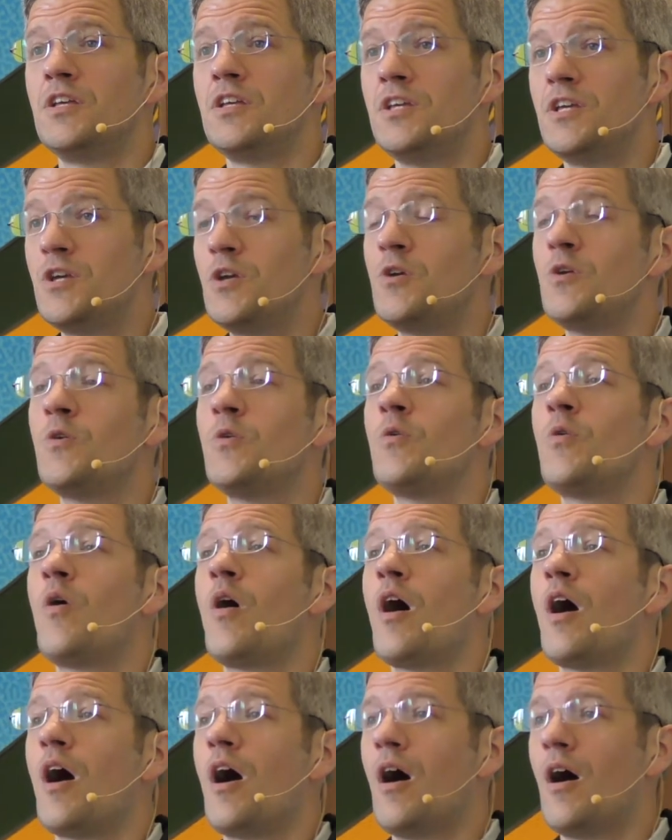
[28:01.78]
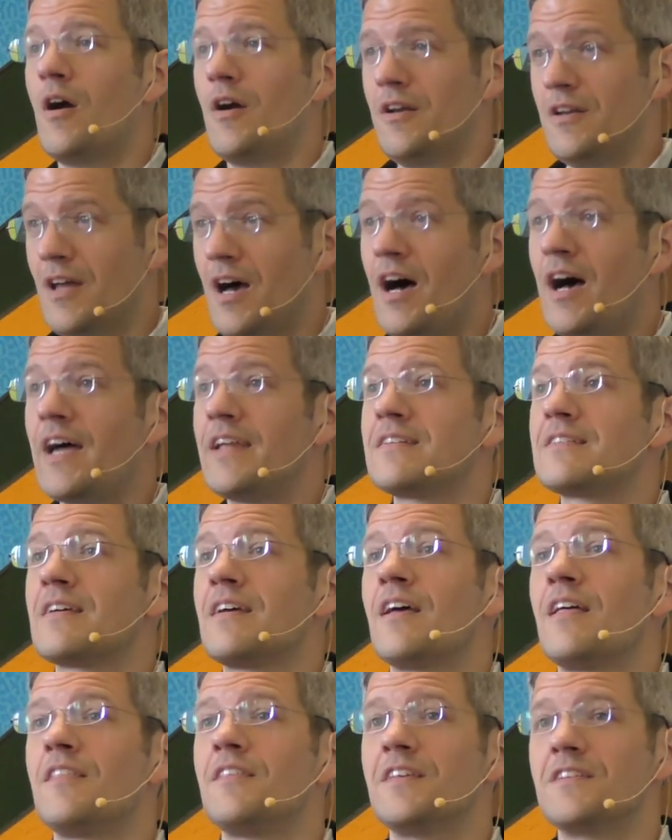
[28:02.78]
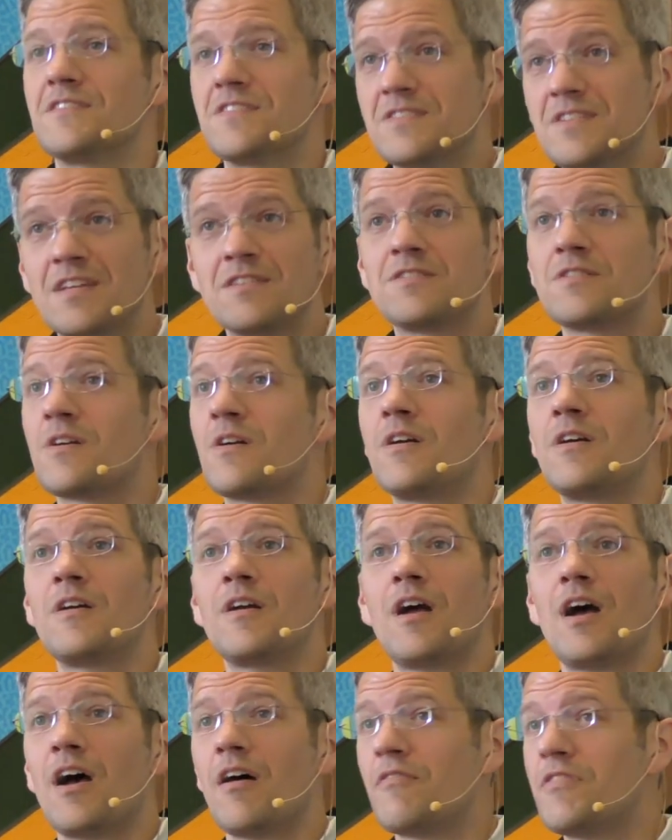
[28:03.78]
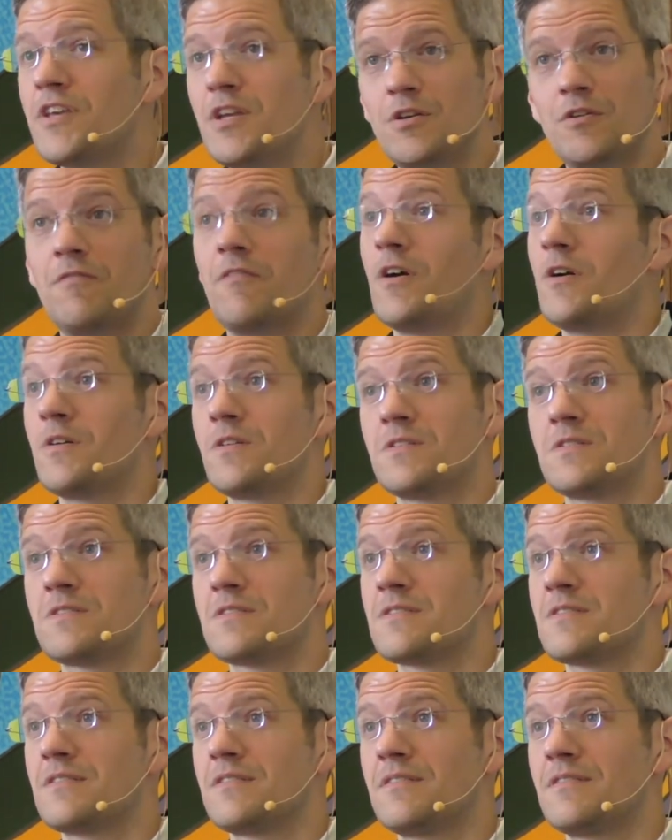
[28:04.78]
You are not the center of the universe.